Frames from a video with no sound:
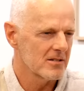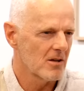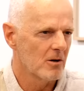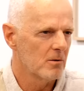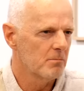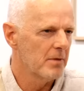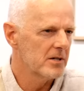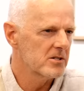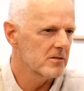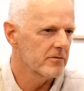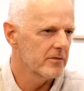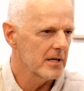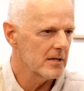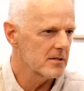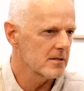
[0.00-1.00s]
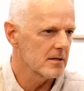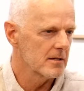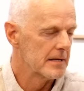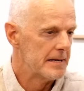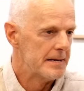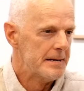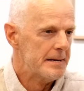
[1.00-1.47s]
There's a whole bunch of things that
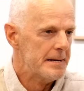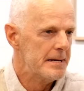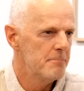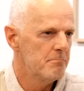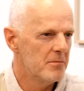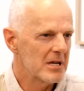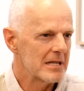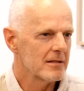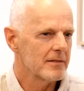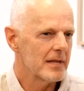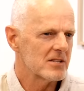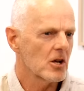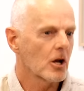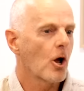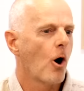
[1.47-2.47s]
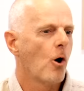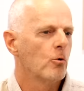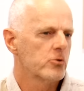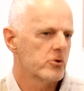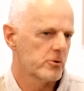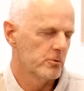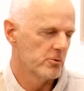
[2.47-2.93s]
mean that there's a
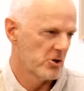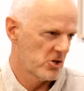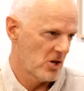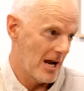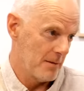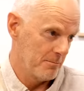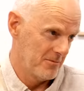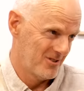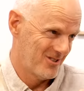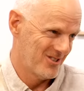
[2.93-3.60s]
cultural shape